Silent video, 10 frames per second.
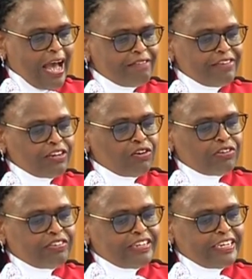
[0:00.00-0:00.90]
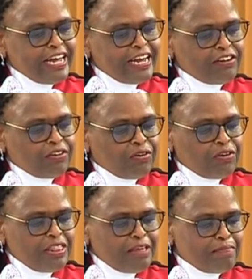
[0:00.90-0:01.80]
Having considered
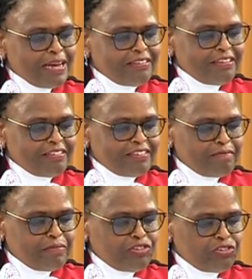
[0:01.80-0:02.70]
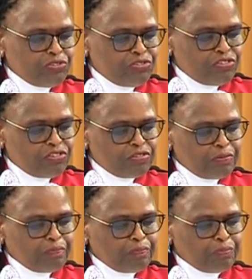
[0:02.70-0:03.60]
all the parties' submissions,
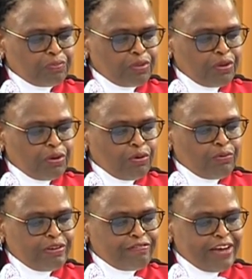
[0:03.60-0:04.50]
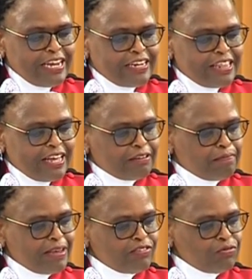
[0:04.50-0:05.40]
we find
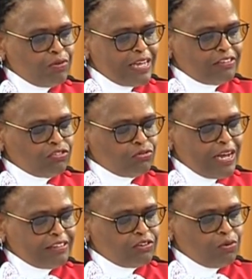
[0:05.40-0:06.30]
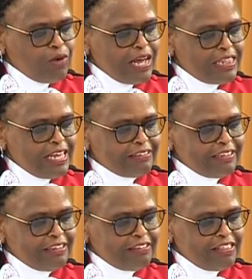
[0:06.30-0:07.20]
that pursuant to Article
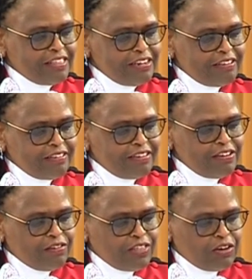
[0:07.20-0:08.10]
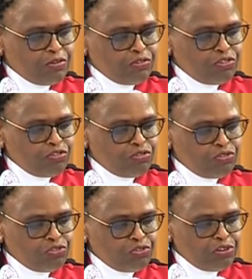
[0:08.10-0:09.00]
138(3)(c) of the
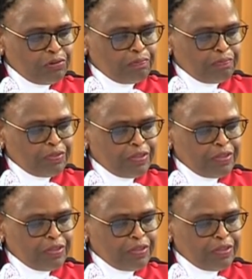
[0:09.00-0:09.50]
Constitution,